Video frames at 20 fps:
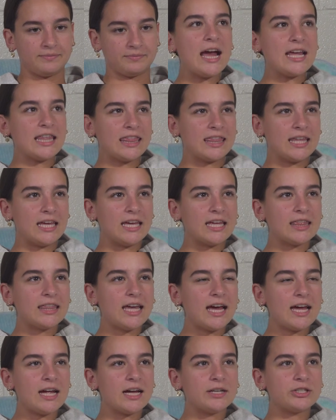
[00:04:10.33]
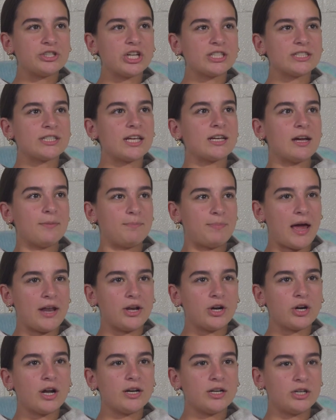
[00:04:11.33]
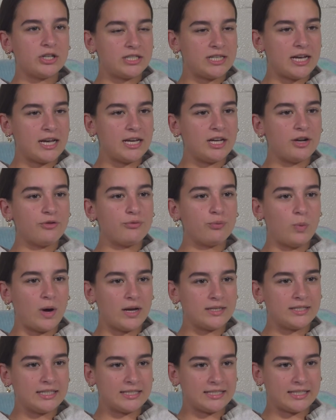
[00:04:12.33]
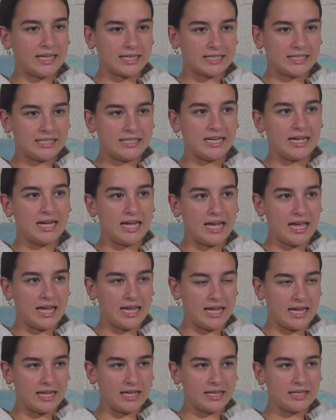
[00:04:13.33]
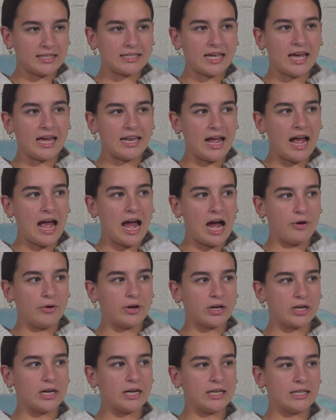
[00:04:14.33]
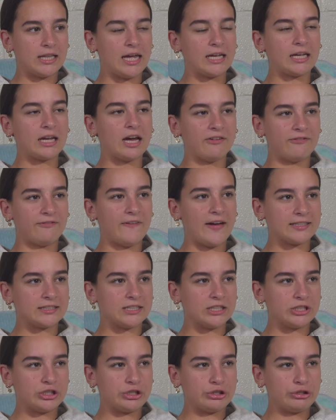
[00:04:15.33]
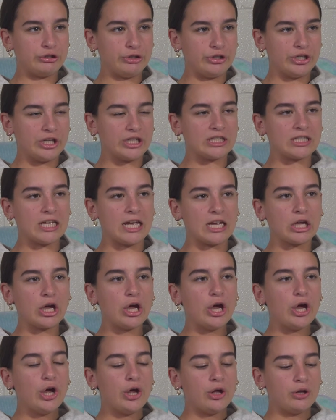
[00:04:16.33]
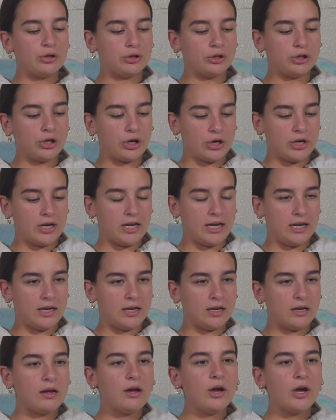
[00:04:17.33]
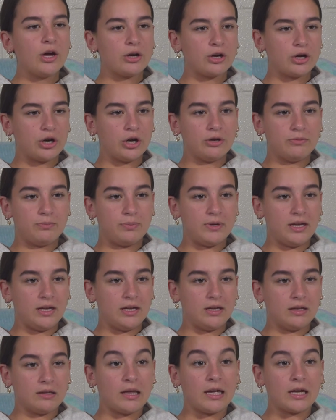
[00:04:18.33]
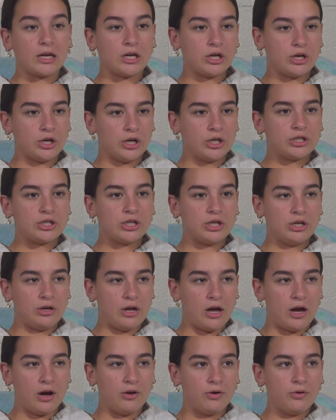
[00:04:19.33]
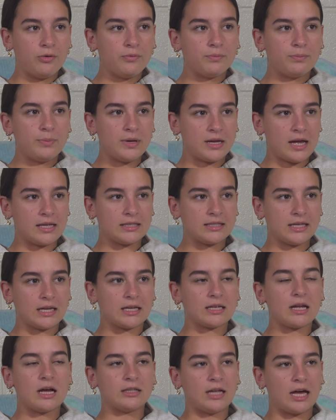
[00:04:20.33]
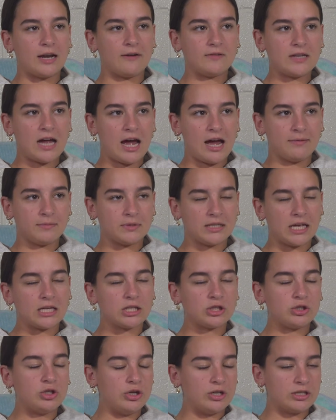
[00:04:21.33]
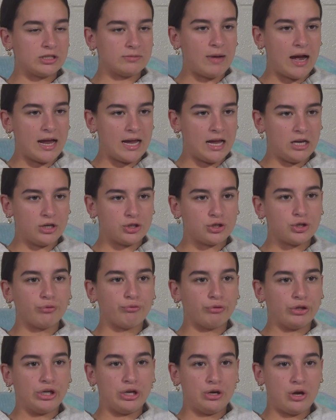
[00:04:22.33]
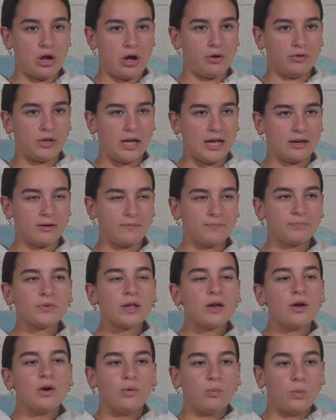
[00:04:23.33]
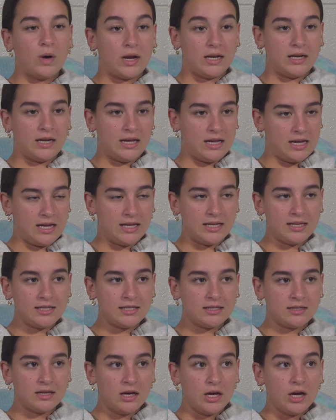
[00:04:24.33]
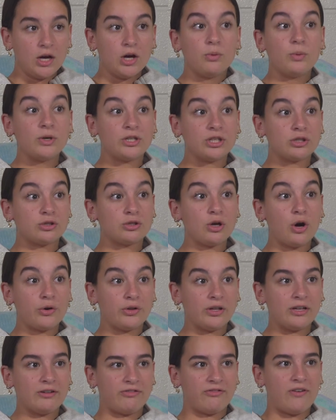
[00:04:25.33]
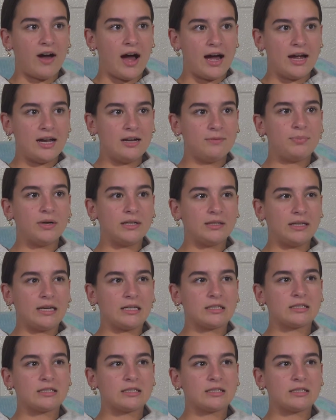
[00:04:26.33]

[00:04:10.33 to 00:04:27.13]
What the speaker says: I think that just like a better understanding of what dyslexia is and how it could like affect a student's like learning could be like good to know, because like a lot of times like students my age don't really know like what it is, which is totally fine, but like